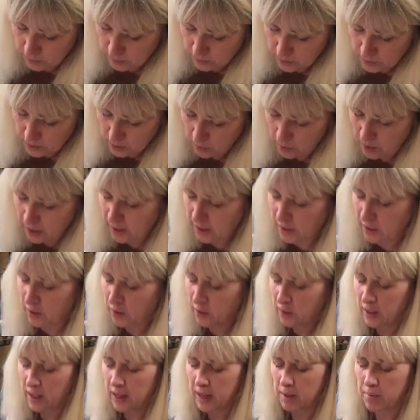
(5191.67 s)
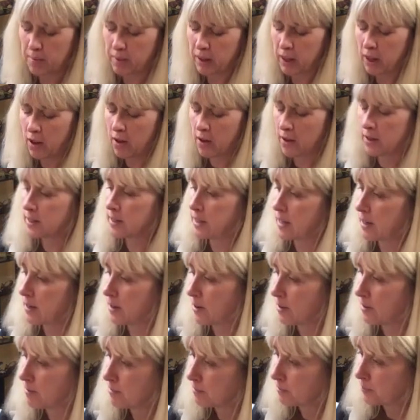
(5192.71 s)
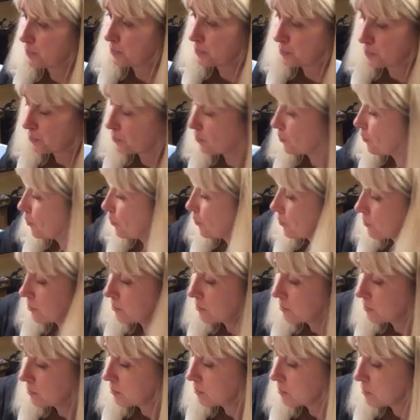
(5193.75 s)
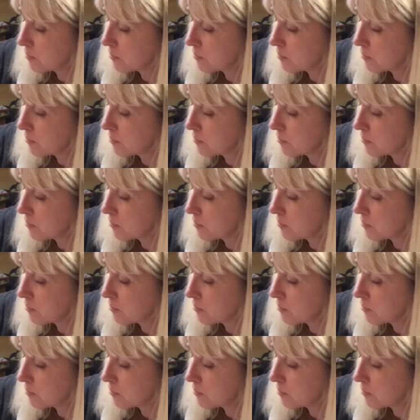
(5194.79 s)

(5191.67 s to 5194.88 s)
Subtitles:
I want it to look like it belongs there. I'm